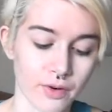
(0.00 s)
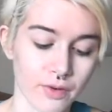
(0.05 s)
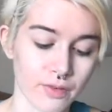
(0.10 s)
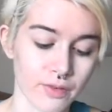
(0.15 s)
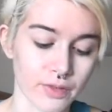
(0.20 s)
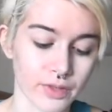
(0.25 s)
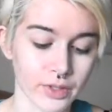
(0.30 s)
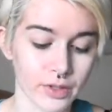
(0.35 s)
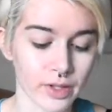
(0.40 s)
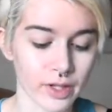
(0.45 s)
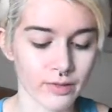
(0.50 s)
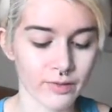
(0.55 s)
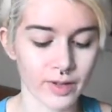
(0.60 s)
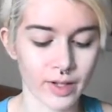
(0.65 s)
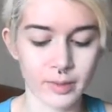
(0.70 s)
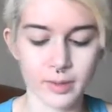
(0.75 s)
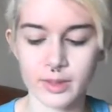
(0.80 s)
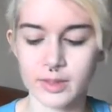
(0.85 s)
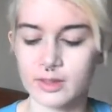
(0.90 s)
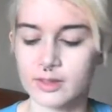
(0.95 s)
real hair
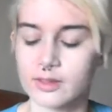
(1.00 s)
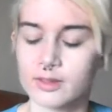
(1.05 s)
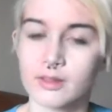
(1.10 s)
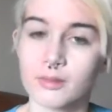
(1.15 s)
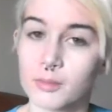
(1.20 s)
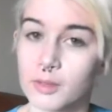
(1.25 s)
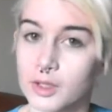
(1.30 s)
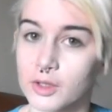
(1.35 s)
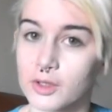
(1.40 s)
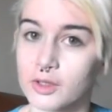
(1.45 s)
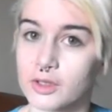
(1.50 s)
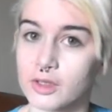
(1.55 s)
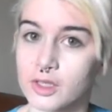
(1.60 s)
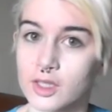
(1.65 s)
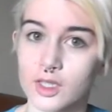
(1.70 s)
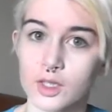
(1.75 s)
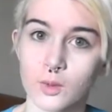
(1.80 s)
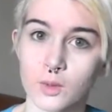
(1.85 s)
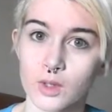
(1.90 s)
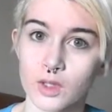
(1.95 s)
fibers. I'm not using
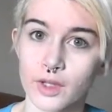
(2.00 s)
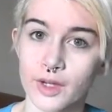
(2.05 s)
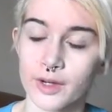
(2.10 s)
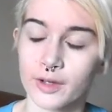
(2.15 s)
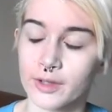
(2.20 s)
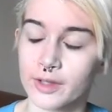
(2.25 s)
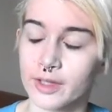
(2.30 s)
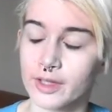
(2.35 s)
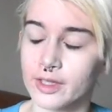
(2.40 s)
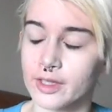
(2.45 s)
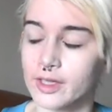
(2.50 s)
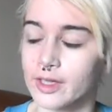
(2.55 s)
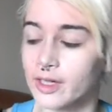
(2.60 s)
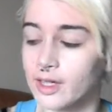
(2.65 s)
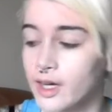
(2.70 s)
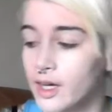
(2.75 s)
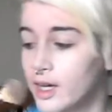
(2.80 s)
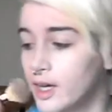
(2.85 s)
like squirrel hair or anything.